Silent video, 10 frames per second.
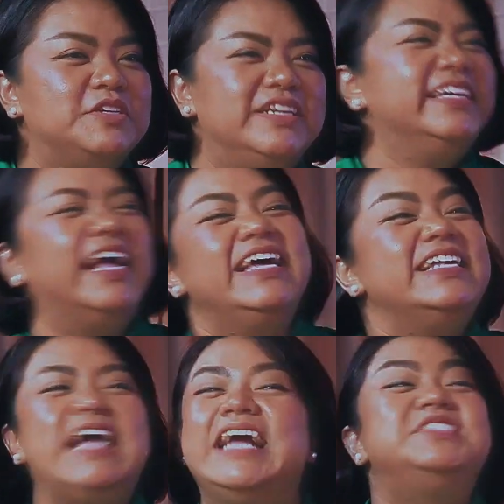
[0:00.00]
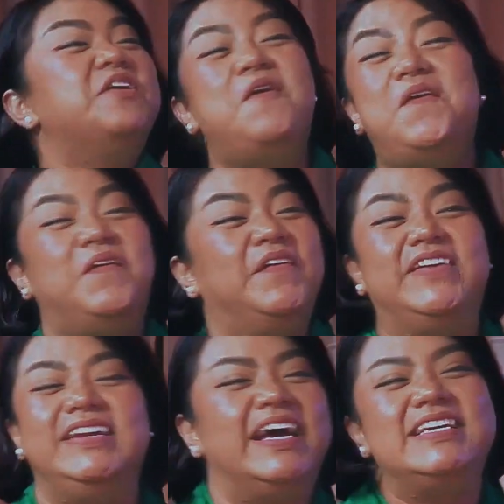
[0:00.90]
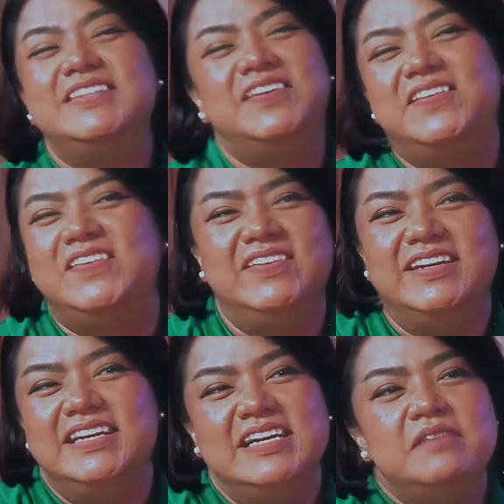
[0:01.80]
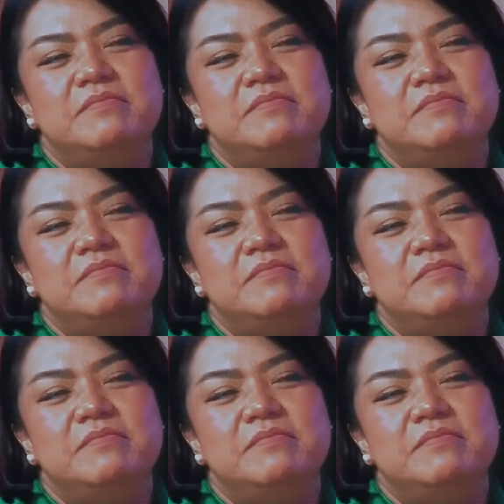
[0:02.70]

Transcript: Mak betul. I don't.